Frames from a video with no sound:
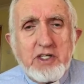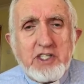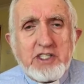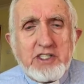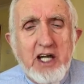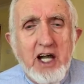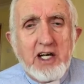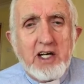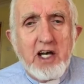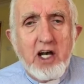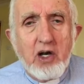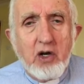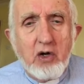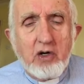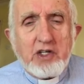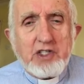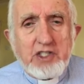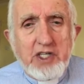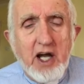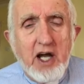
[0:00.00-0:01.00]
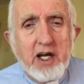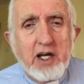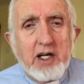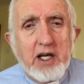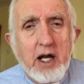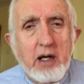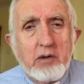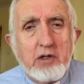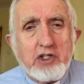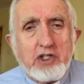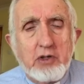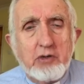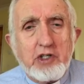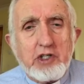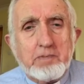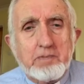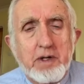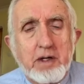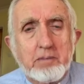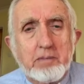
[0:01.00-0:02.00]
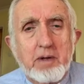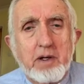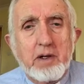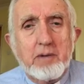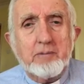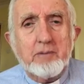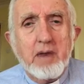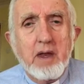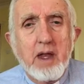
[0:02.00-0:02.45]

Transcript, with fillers: we stand alongside our Jewish people.